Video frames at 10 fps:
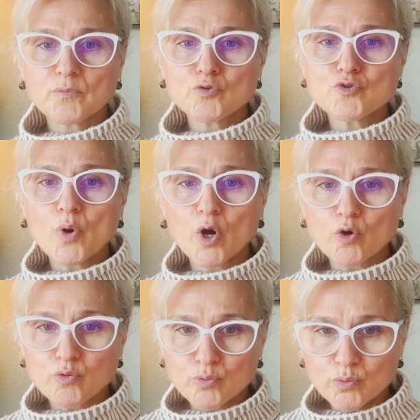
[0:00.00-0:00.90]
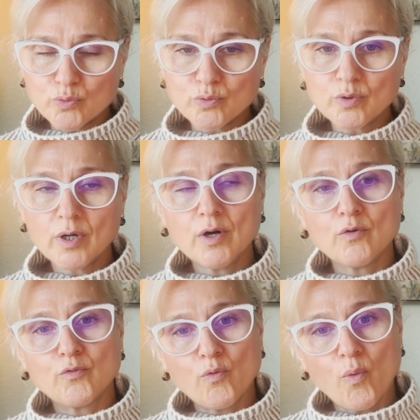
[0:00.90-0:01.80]
to accrue
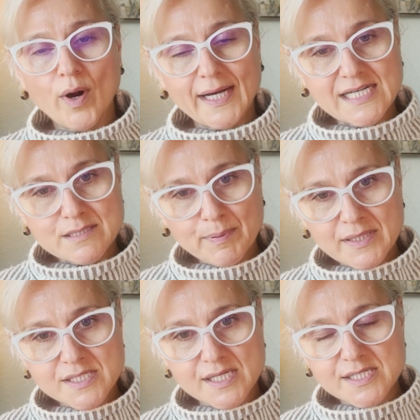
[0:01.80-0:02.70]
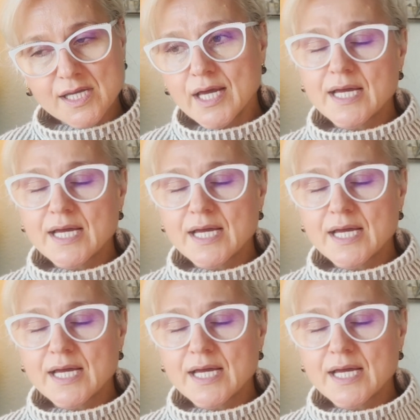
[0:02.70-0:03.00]
for expenses,